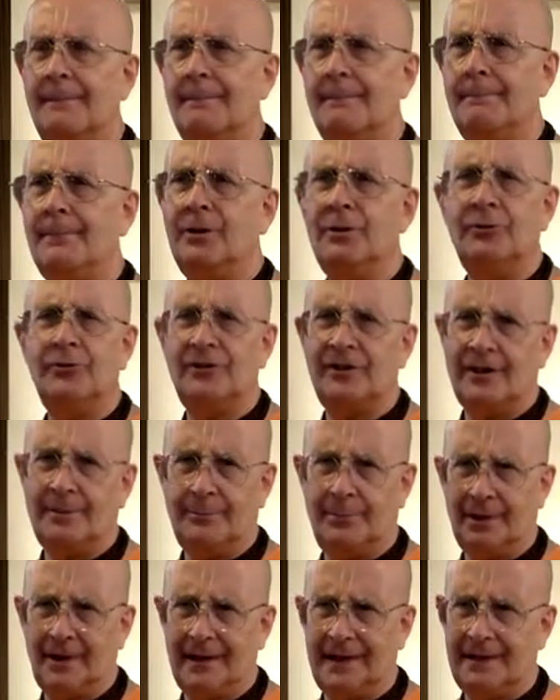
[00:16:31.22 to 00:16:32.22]
music
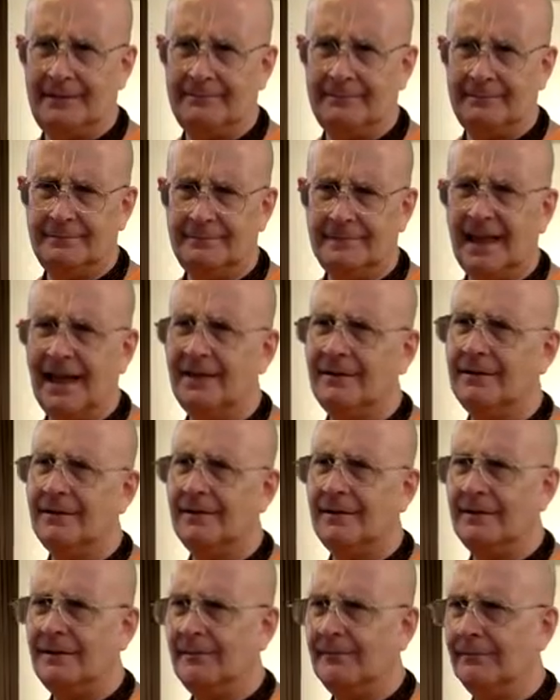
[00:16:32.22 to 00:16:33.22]
playing, not
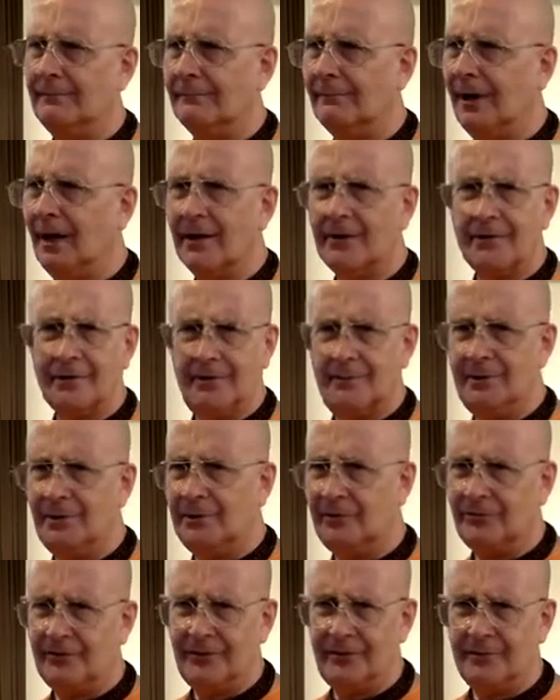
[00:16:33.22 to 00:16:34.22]
modern
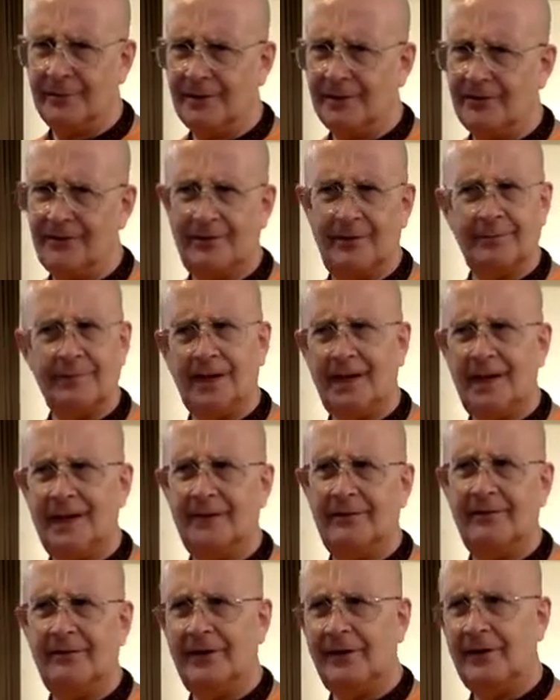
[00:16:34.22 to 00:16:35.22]
music, but some kind
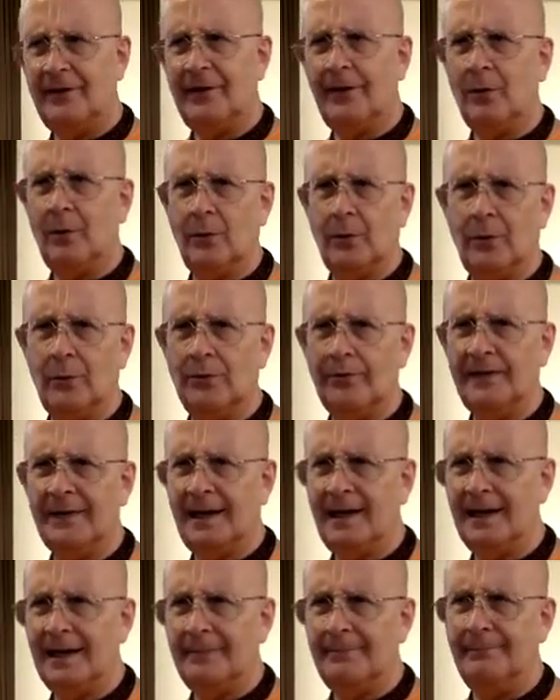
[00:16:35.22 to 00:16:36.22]
of very
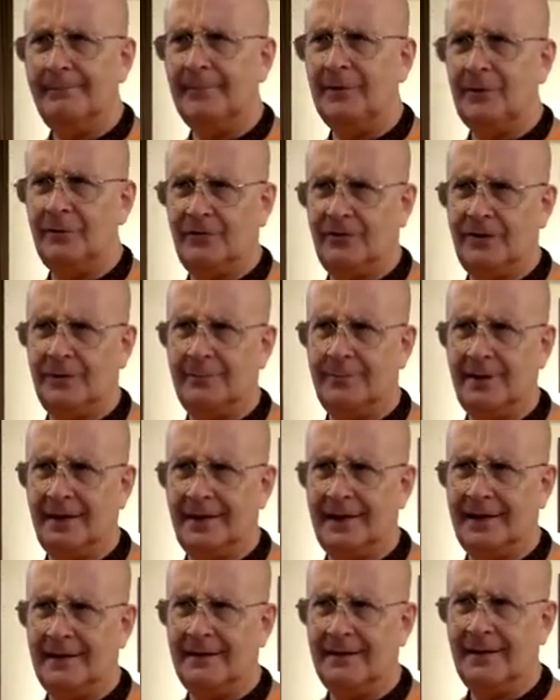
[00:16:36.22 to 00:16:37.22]
old-time music
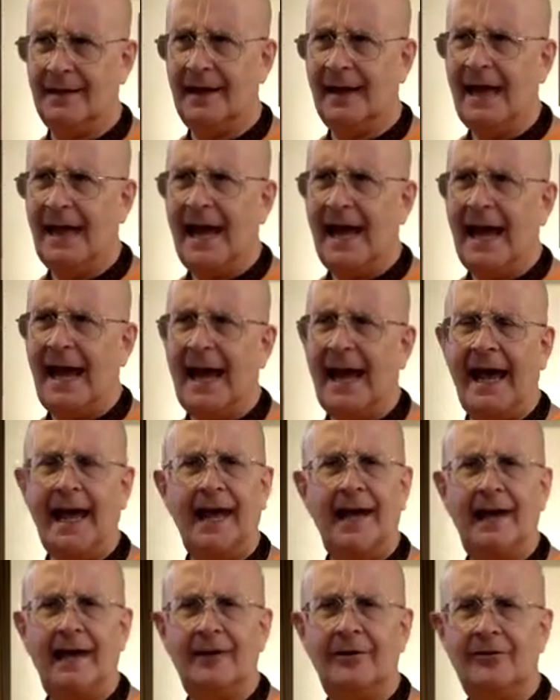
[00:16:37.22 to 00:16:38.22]
playing.
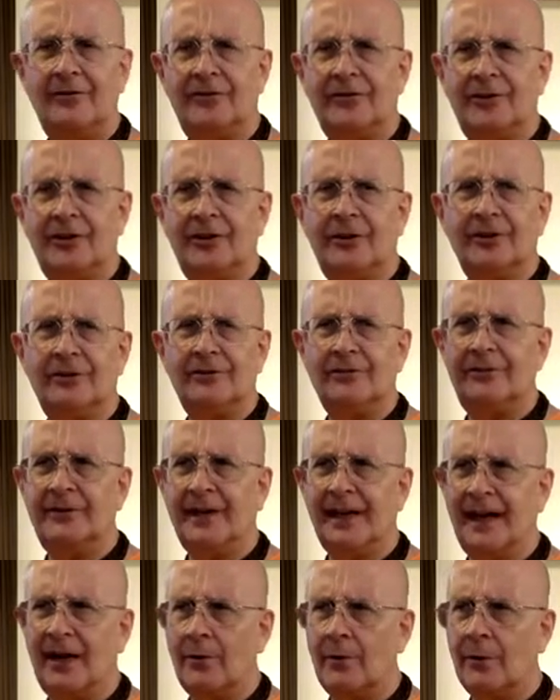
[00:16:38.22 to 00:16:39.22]
And she couldn't
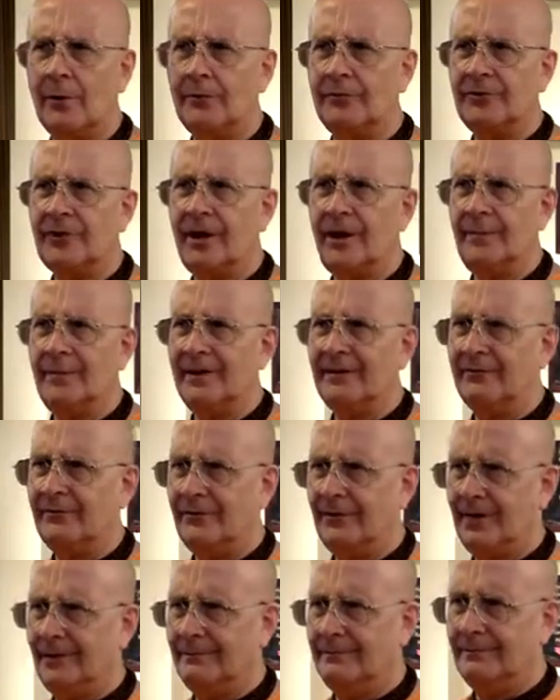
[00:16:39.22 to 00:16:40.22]
figure out where it was coming
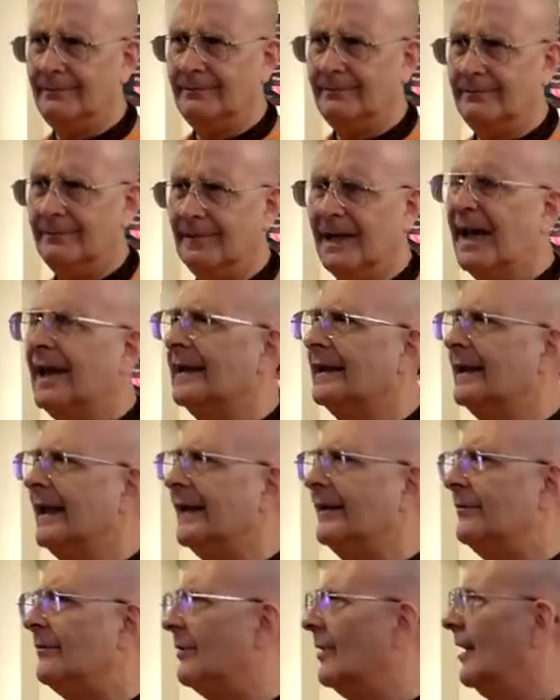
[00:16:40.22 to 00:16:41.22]
from.
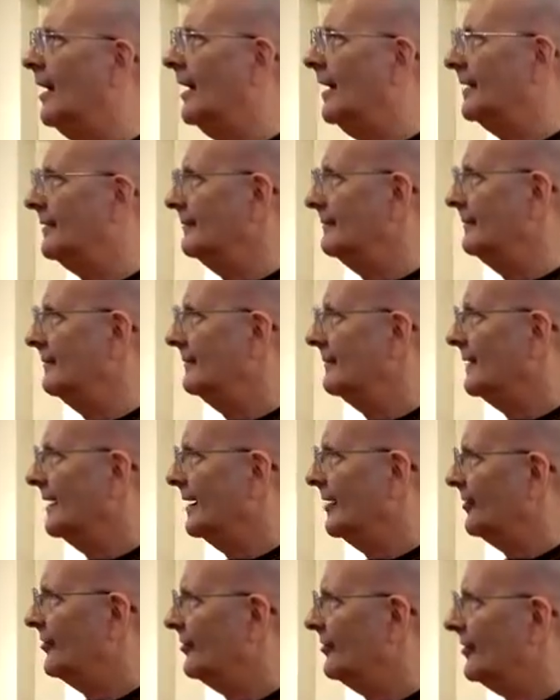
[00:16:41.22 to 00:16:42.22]
Later on,
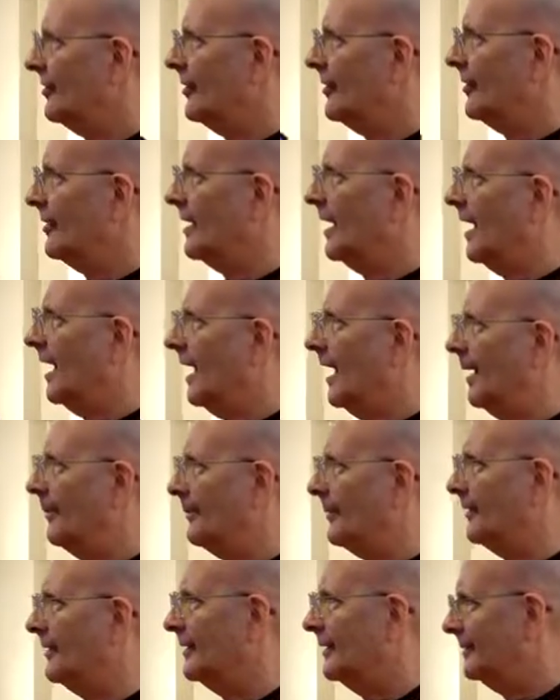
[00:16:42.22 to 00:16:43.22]
she heard
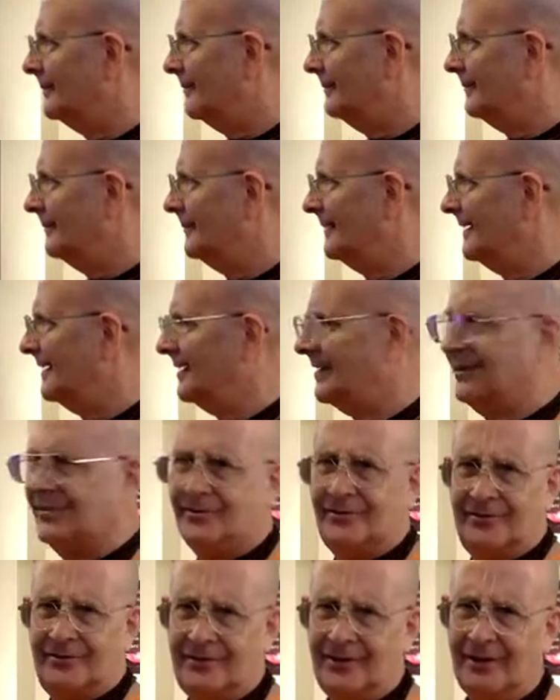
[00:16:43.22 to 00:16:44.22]
opera being
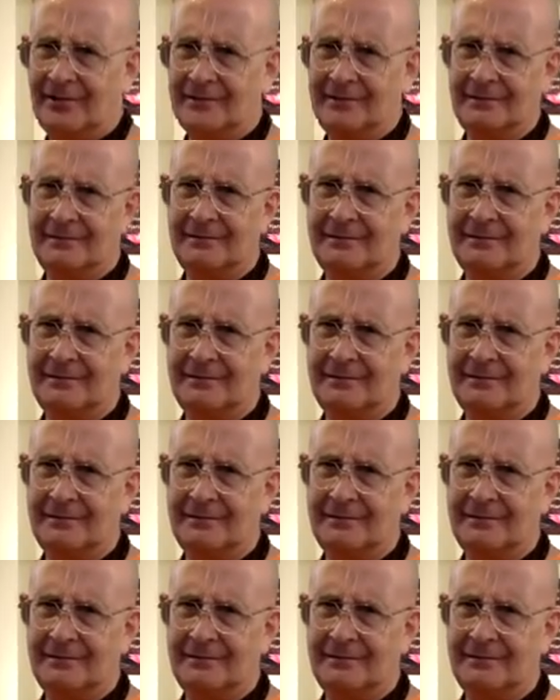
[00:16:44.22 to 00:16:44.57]
sung.